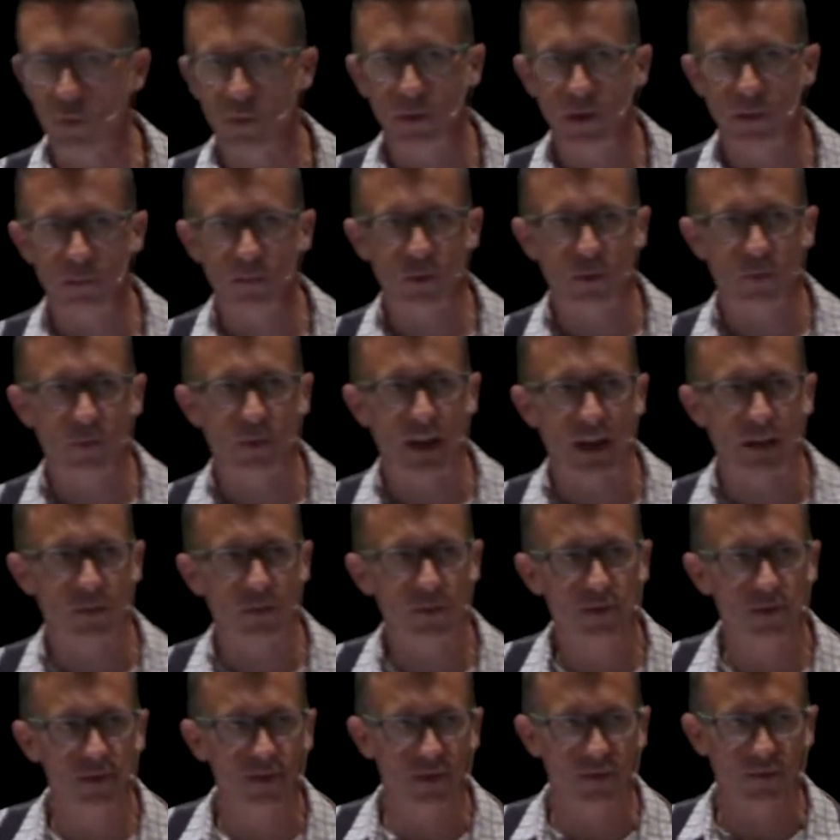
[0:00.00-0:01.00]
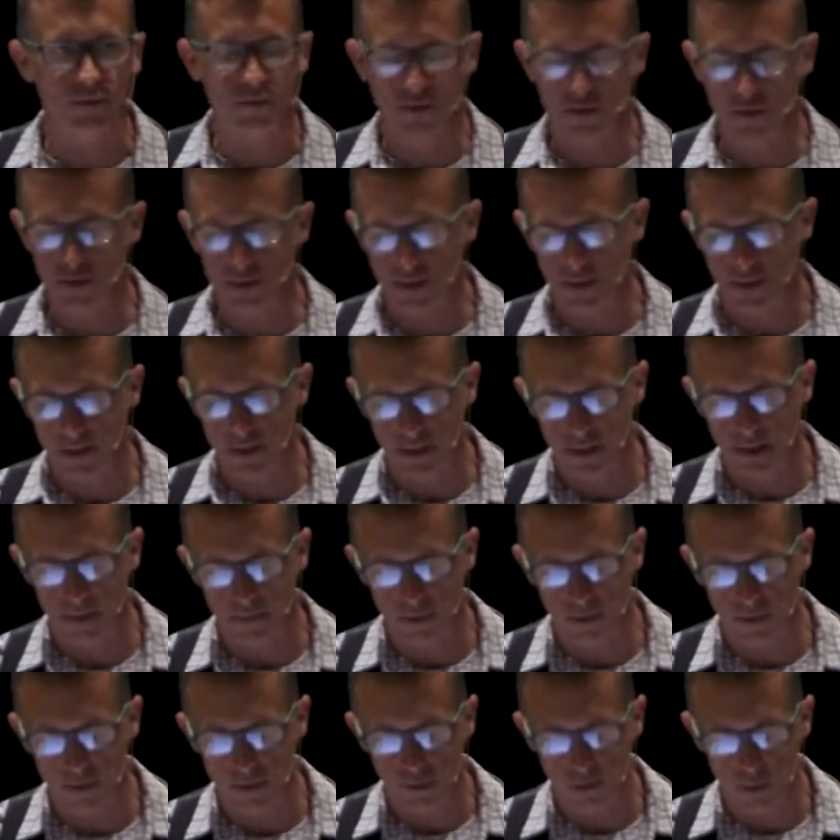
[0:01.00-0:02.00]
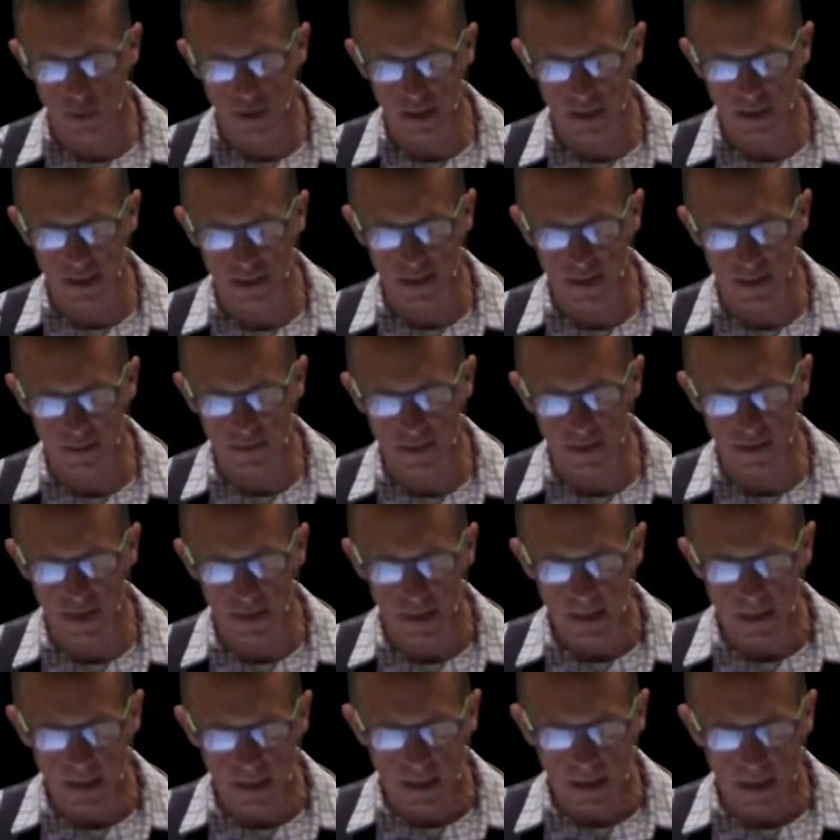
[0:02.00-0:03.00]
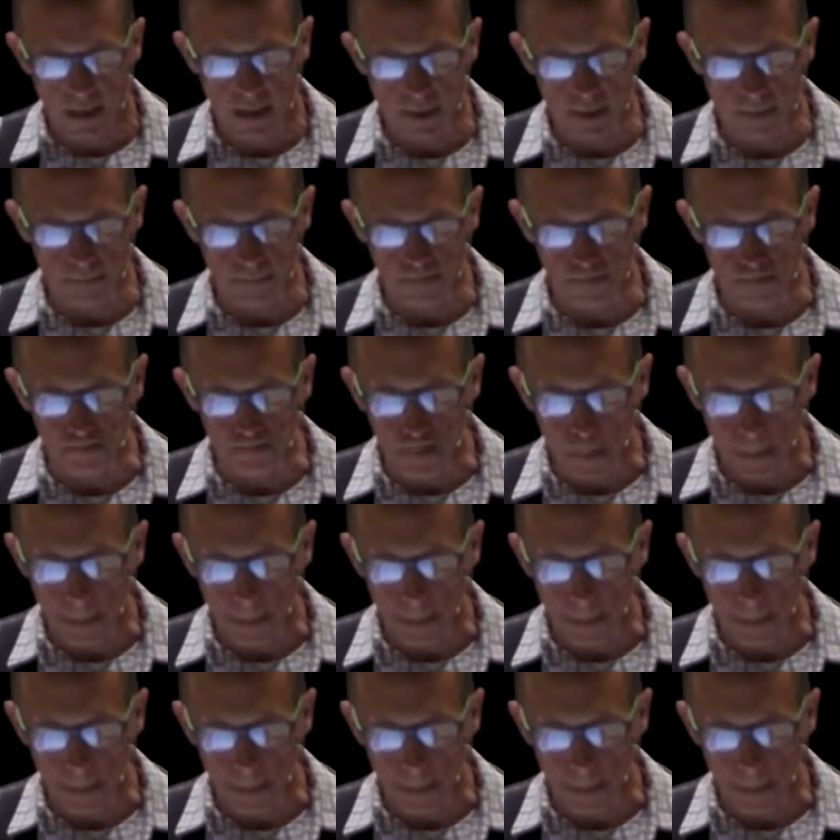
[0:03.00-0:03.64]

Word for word: up your Bibles to 1 Samuel 27. Um,